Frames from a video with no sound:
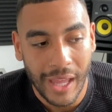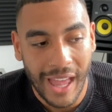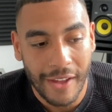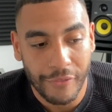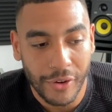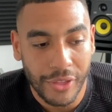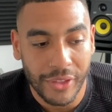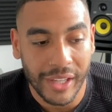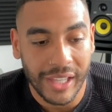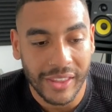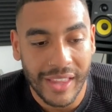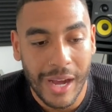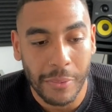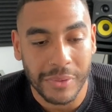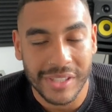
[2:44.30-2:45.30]
everything
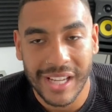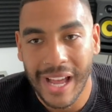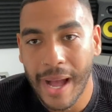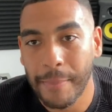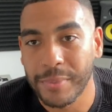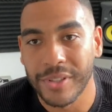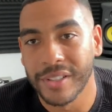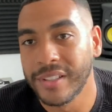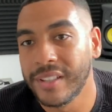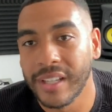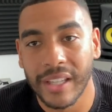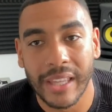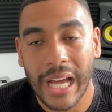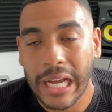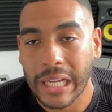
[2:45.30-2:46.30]
that was captured
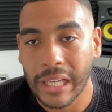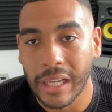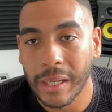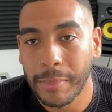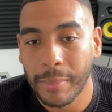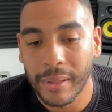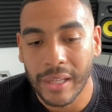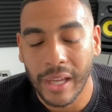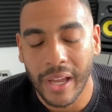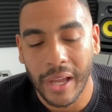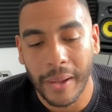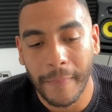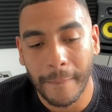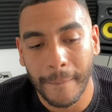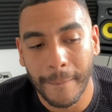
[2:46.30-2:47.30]
in that clip."
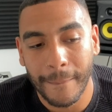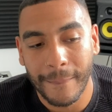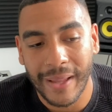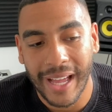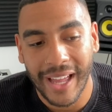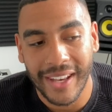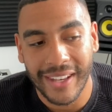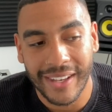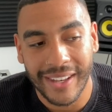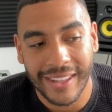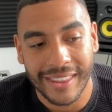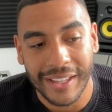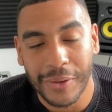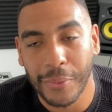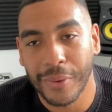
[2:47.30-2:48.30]
Um, and I
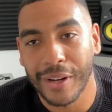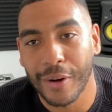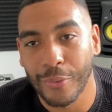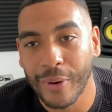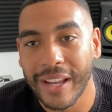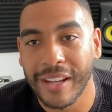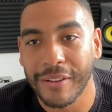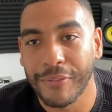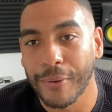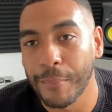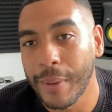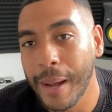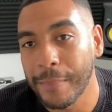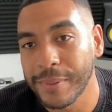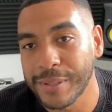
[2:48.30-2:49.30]
think when I read it from
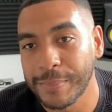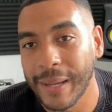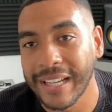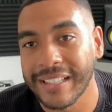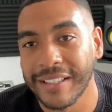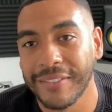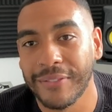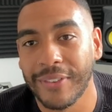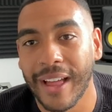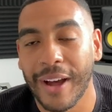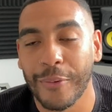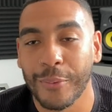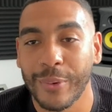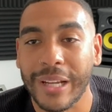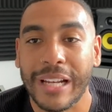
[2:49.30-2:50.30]
that perspective,
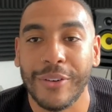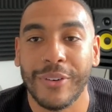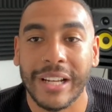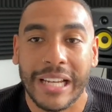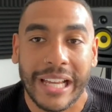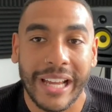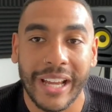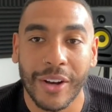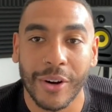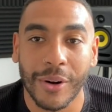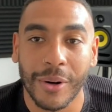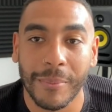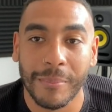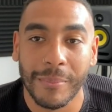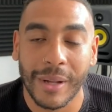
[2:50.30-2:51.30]
that really, really hit
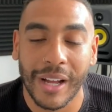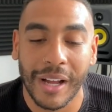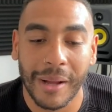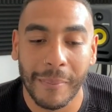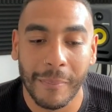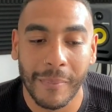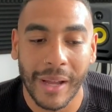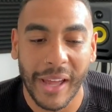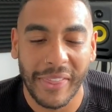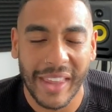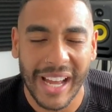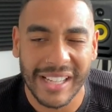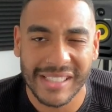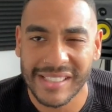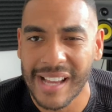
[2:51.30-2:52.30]
home, um, and
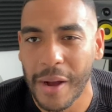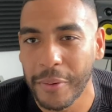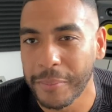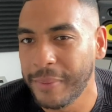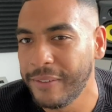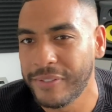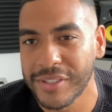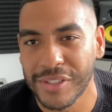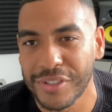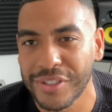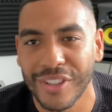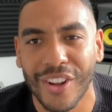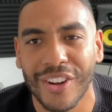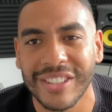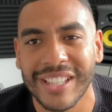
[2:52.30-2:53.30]
that has sat with me for such
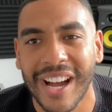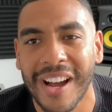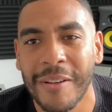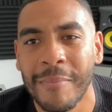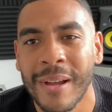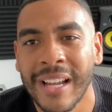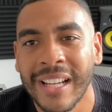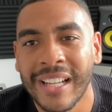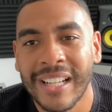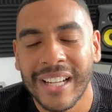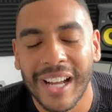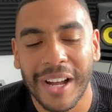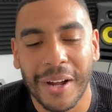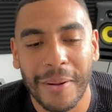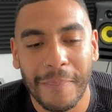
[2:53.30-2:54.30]
a long time.
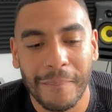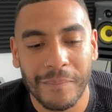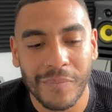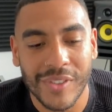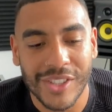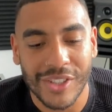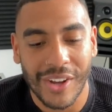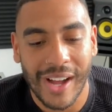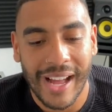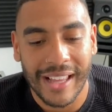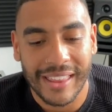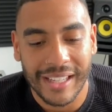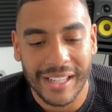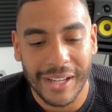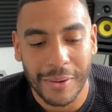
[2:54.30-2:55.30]
Um, so I
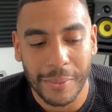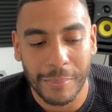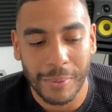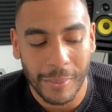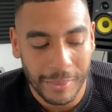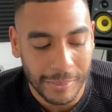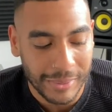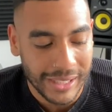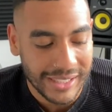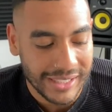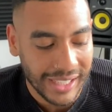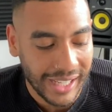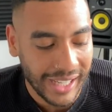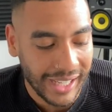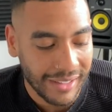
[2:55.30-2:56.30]
think I would probably
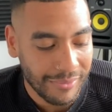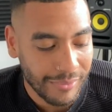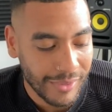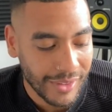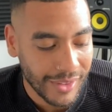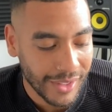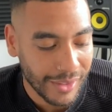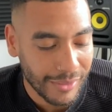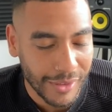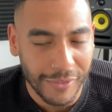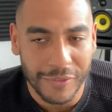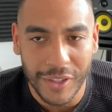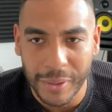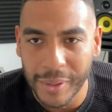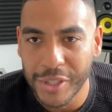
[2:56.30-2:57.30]
say the, the
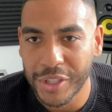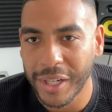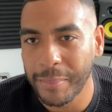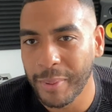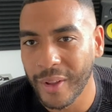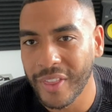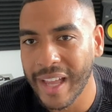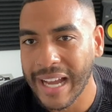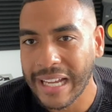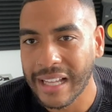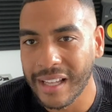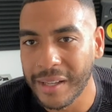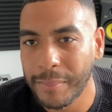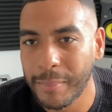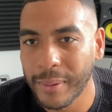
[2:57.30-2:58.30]
viewership on that
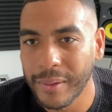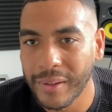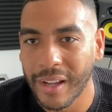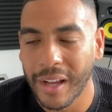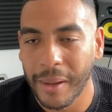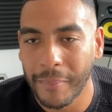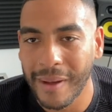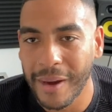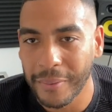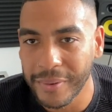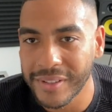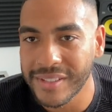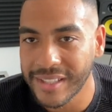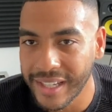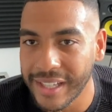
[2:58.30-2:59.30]
clip, um, I
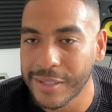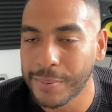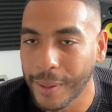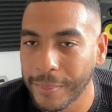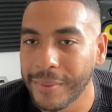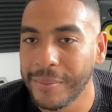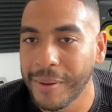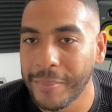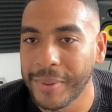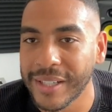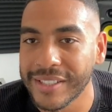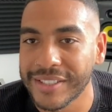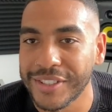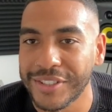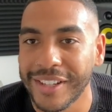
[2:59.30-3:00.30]
would say is probably my
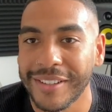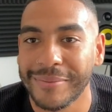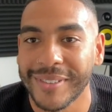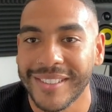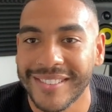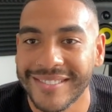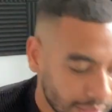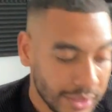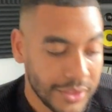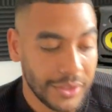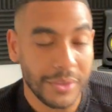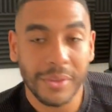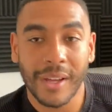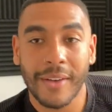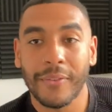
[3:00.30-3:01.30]
biggest achievement.
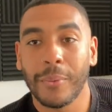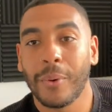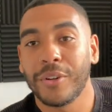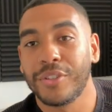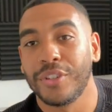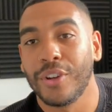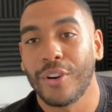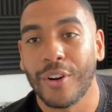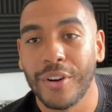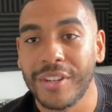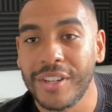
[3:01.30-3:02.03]
Do you ever watch your